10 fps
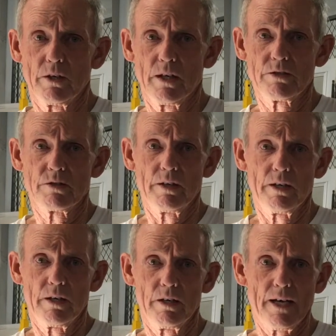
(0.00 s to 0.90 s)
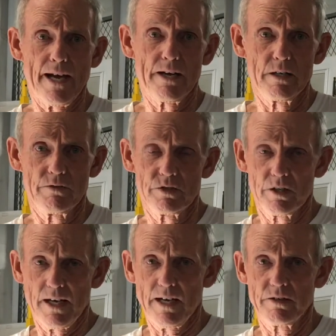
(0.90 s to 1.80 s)
else additives that
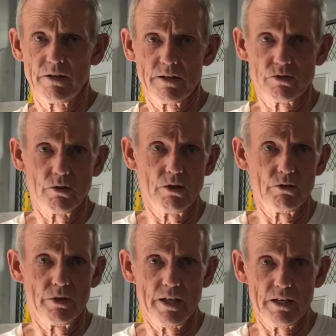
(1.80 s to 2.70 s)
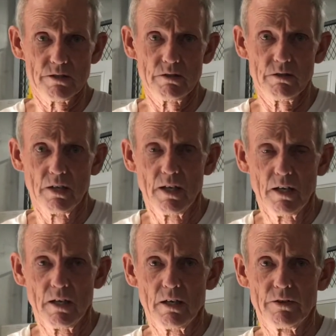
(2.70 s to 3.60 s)
add to that soil to enhance it,
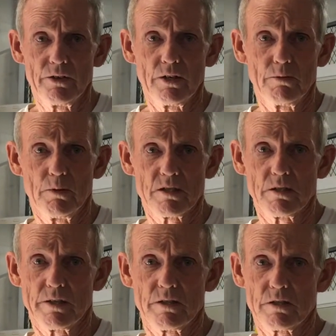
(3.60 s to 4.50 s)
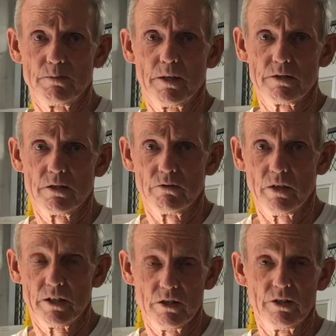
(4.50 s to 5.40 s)
they're much less expensive.
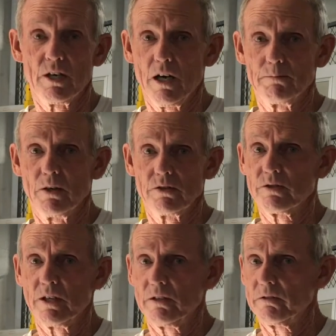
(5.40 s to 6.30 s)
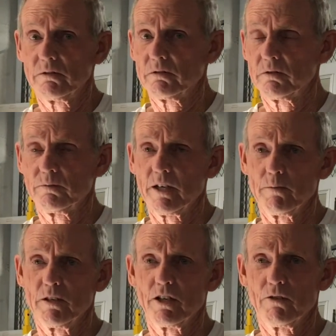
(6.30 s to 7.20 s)
And good compost, not, you gotta be
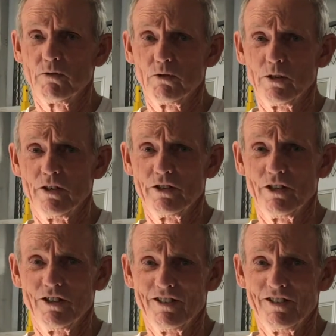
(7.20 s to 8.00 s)
careful around here.